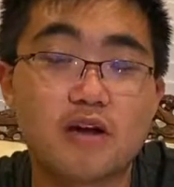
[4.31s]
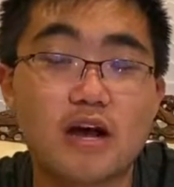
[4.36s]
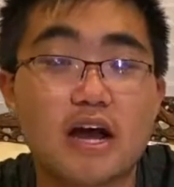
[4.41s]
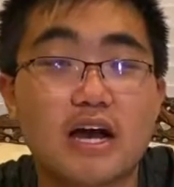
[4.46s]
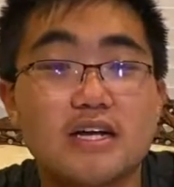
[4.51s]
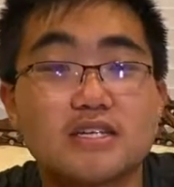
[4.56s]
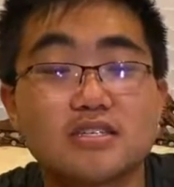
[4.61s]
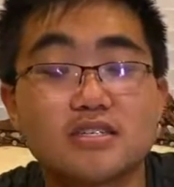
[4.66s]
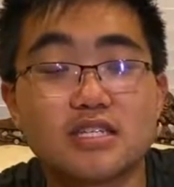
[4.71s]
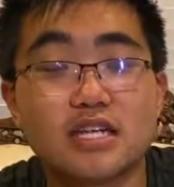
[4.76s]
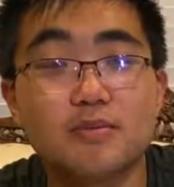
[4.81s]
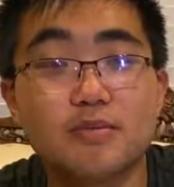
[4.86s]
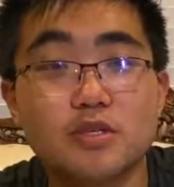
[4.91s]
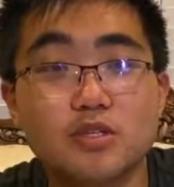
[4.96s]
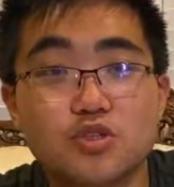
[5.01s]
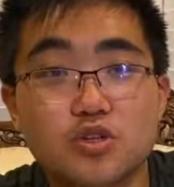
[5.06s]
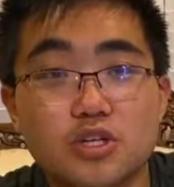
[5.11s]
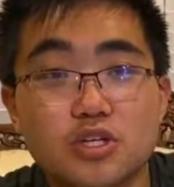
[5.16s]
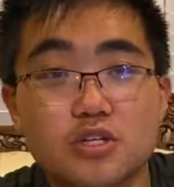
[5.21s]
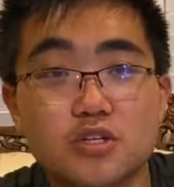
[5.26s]
as a
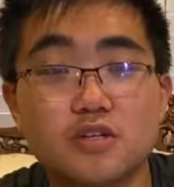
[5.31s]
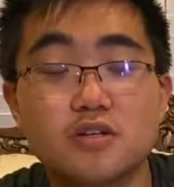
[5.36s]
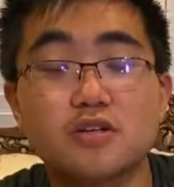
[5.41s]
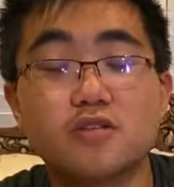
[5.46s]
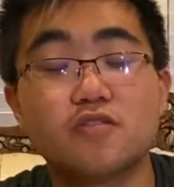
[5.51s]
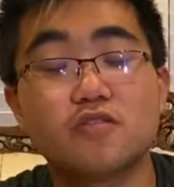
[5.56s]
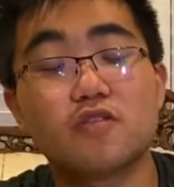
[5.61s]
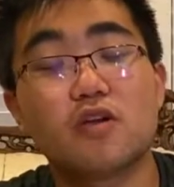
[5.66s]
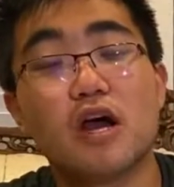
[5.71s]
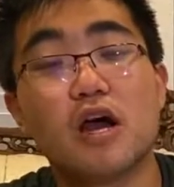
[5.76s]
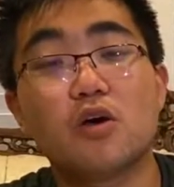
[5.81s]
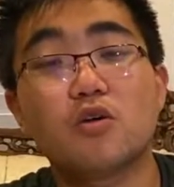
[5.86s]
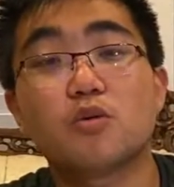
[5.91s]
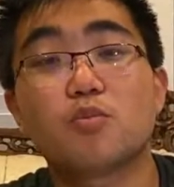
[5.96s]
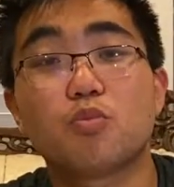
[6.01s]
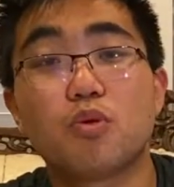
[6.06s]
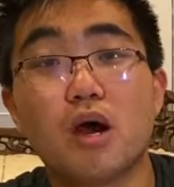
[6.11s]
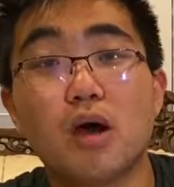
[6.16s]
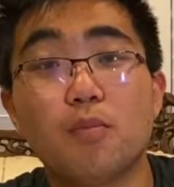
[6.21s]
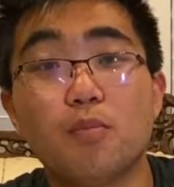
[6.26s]
demonstration for how to
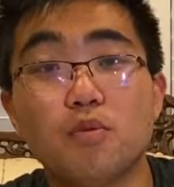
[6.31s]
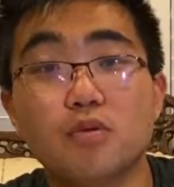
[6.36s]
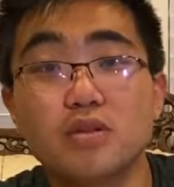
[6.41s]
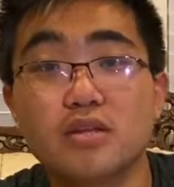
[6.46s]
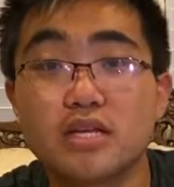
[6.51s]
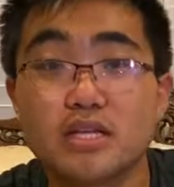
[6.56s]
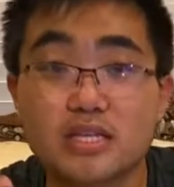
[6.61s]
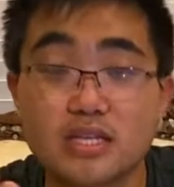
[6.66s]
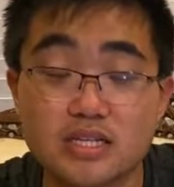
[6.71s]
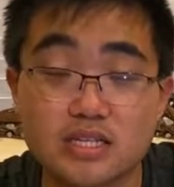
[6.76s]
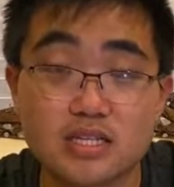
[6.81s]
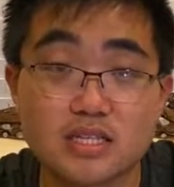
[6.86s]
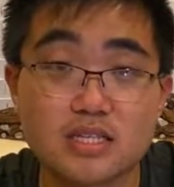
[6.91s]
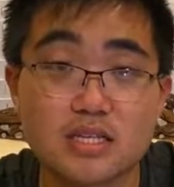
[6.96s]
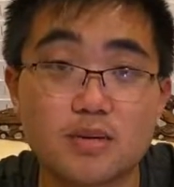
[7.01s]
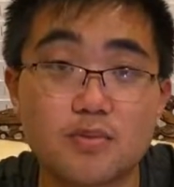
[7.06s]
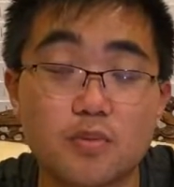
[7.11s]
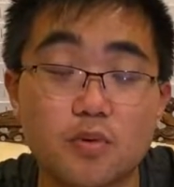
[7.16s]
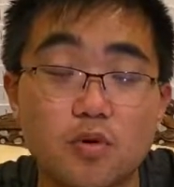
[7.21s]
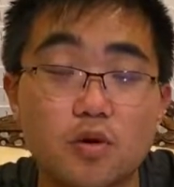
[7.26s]
properly
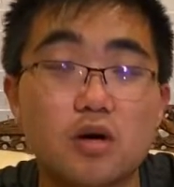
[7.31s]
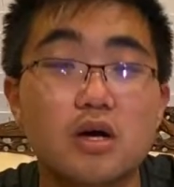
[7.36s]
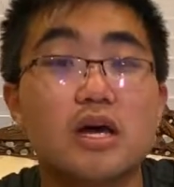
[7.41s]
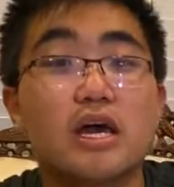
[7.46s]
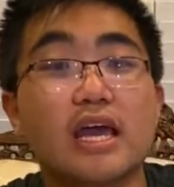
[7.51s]
disassemble